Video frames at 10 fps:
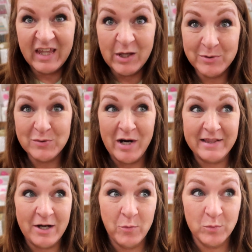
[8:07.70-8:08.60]
He was
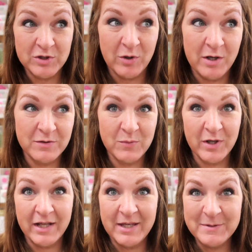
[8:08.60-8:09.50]
right, that one was gross. We're
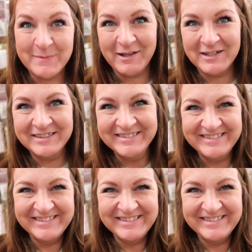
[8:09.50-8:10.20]
gonna keep smelling.